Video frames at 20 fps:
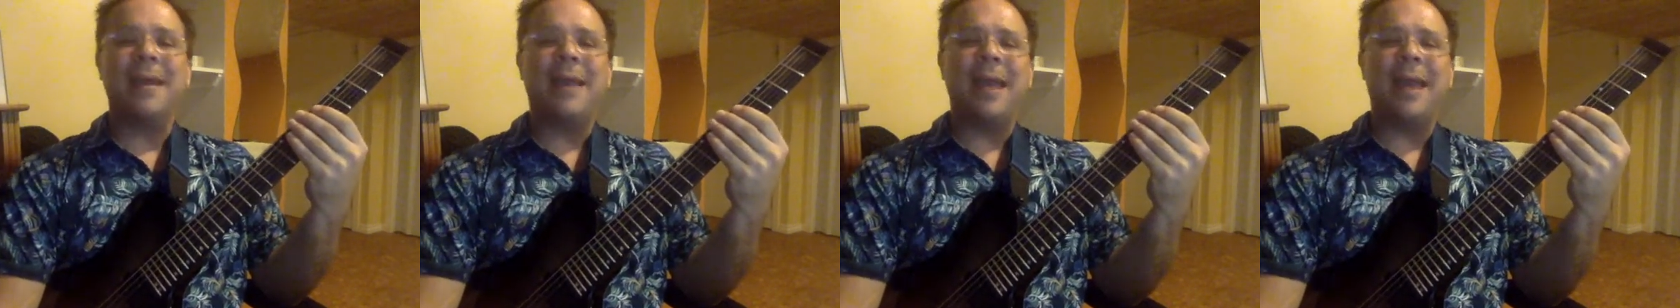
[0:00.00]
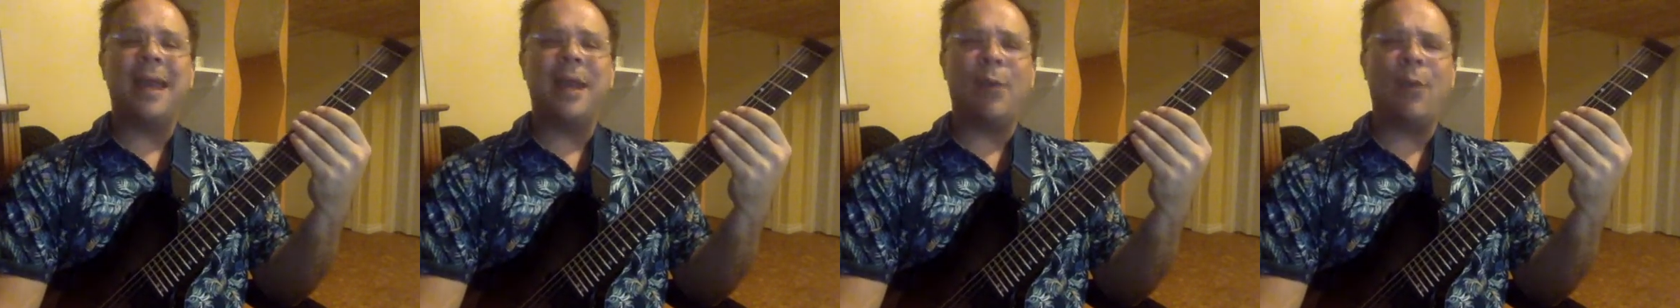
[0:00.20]

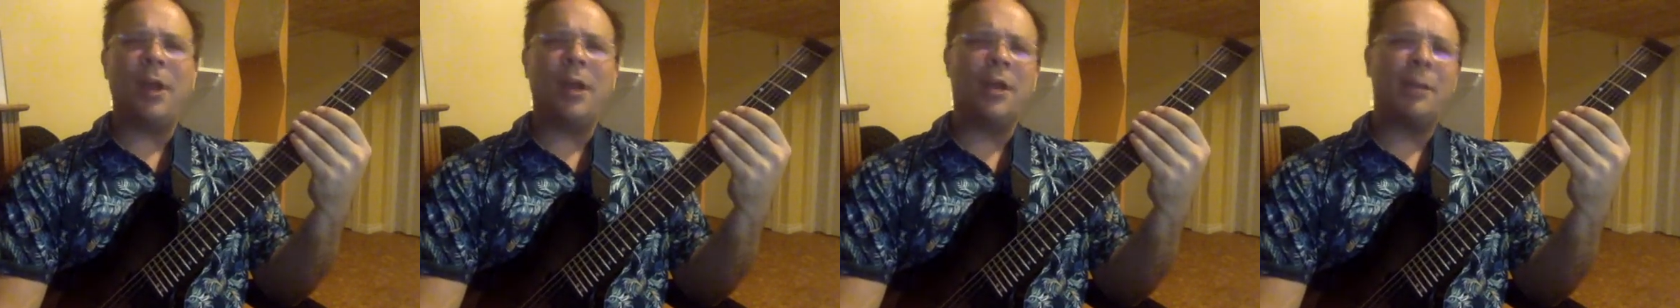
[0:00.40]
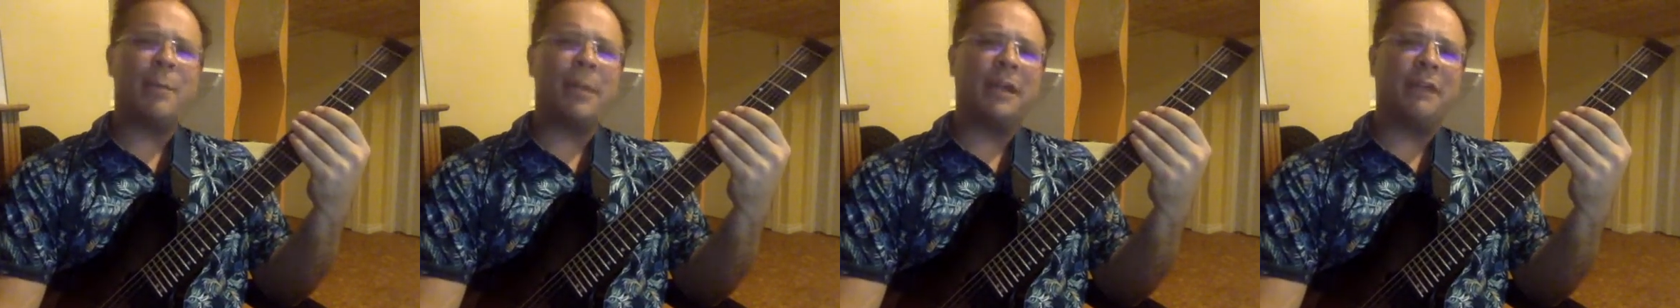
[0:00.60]
And I
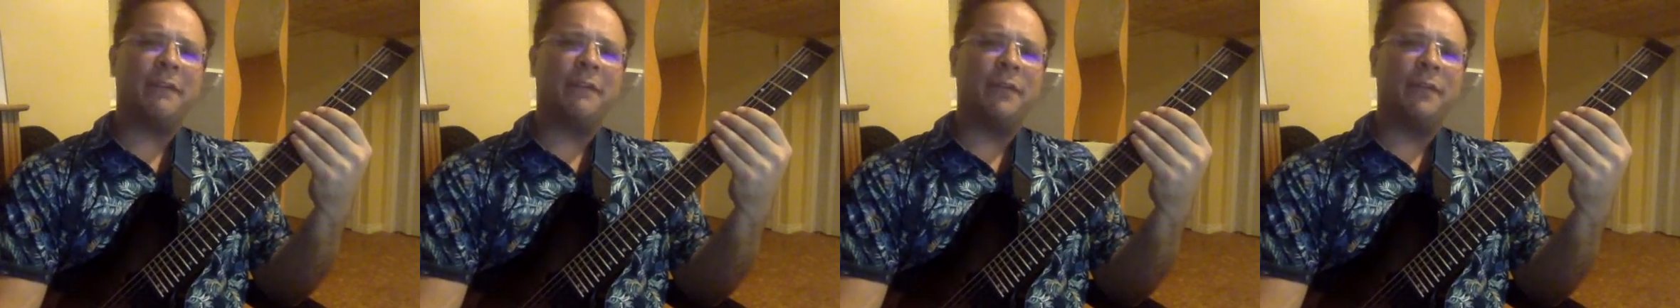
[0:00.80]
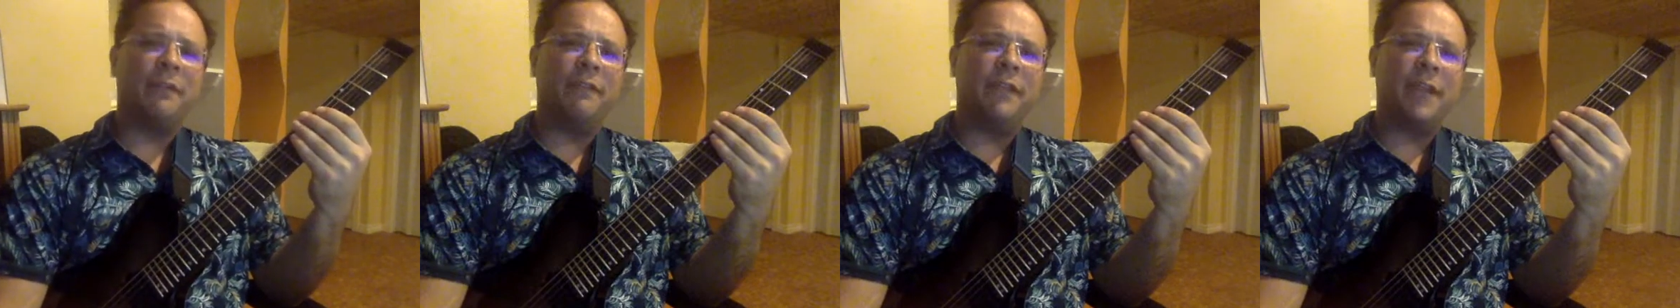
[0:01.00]
wanted to make a
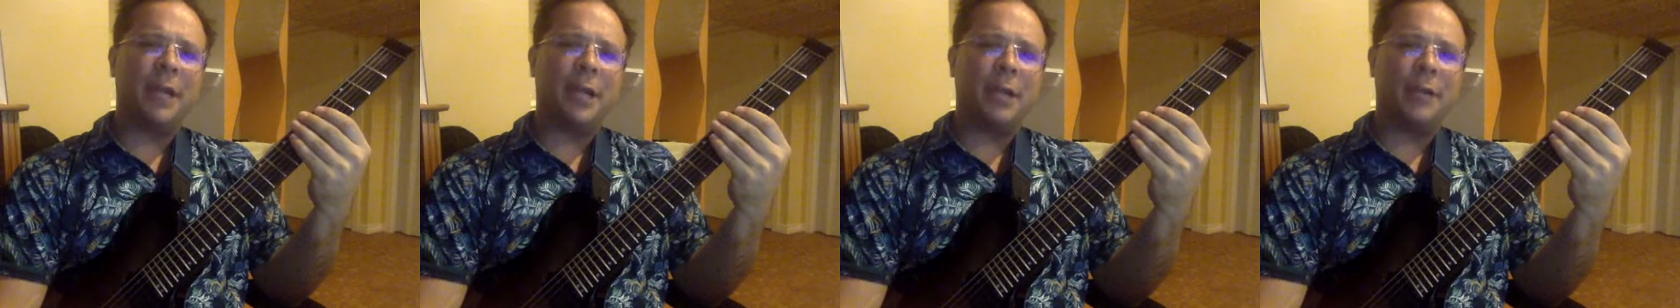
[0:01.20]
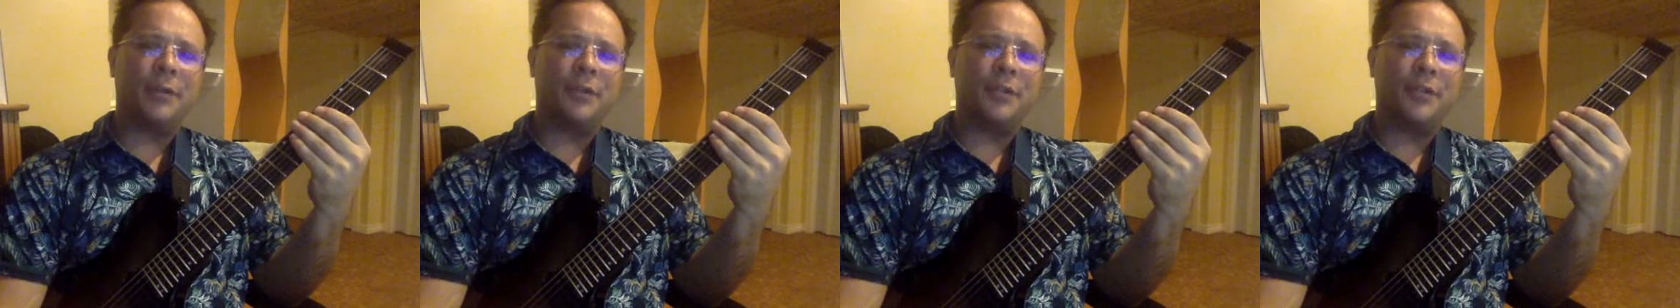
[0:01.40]
few
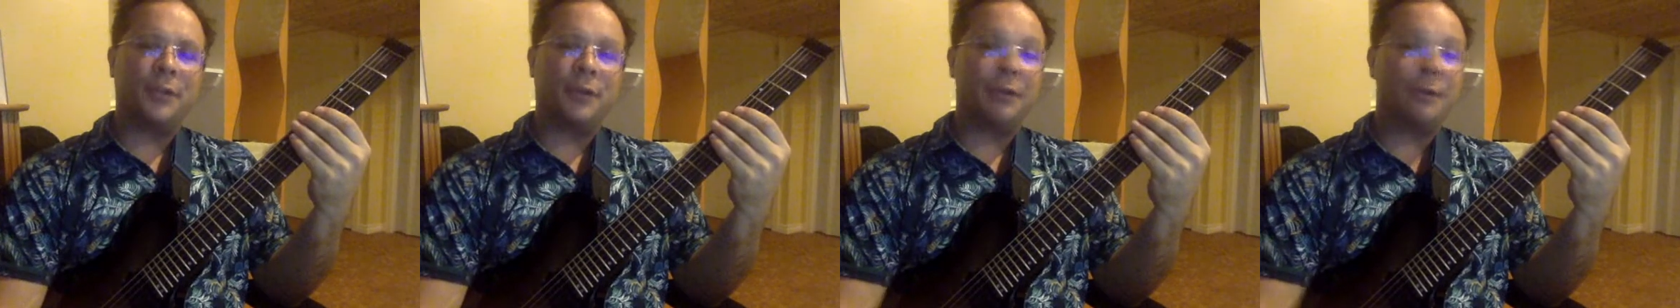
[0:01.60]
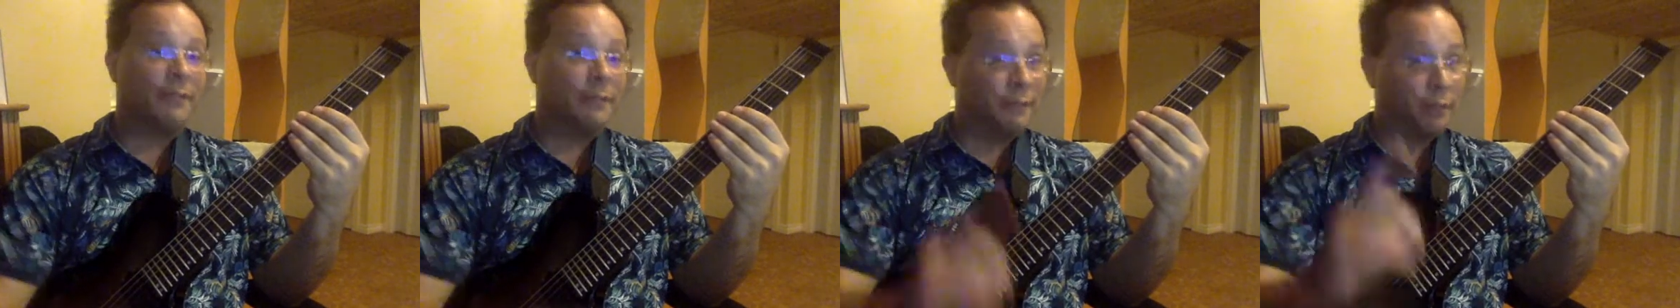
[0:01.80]
videos
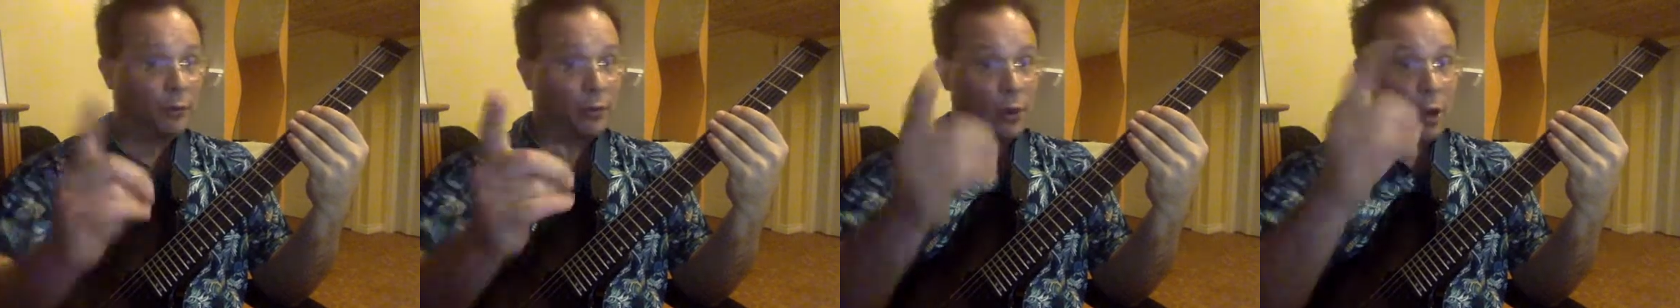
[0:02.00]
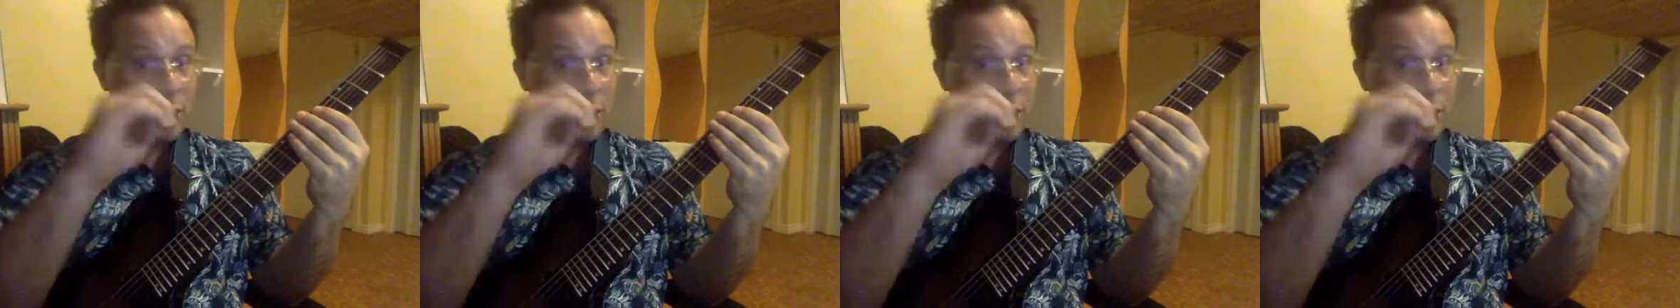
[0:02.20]
here for